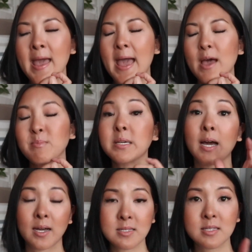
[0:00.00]
And
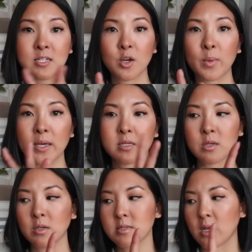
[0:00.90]
because the Noe is
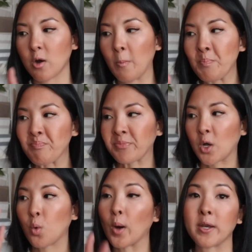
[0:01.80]
also
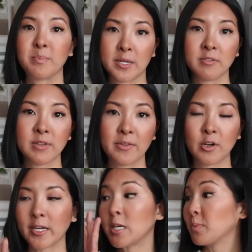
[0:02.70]
quite a bit of leather,
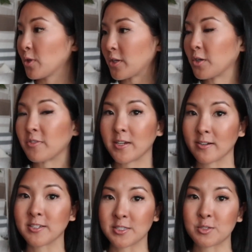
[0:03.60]
I keep looking over here
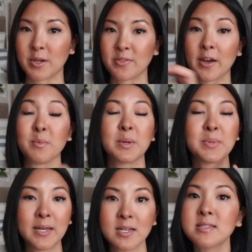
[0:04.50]
because it's right there, but
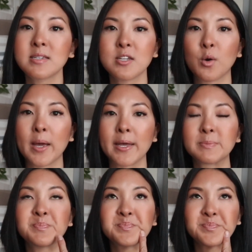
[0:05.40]
because the Noe